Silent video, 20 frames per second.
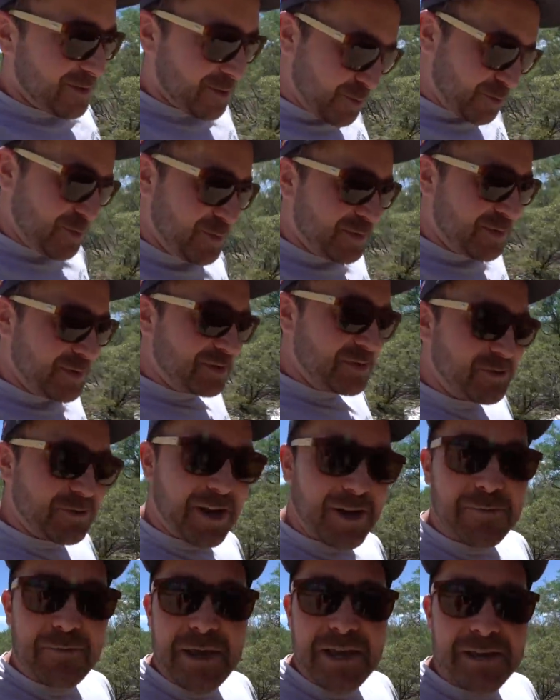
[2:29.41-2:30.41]
So I'm
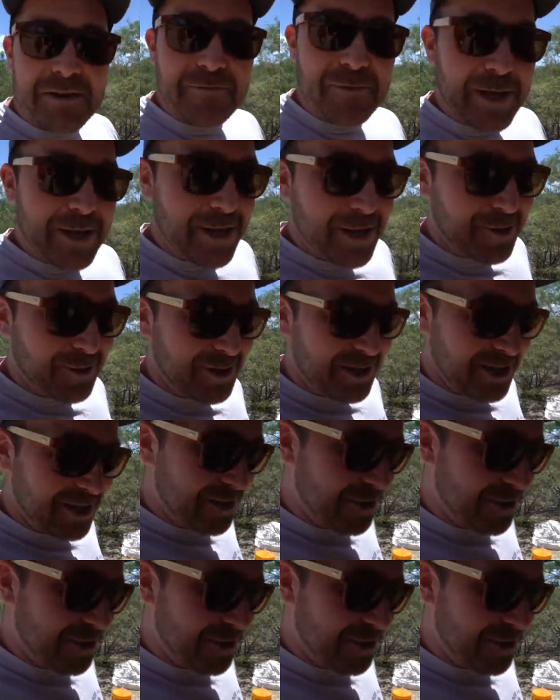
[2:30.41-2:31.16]
trying to make it my own, you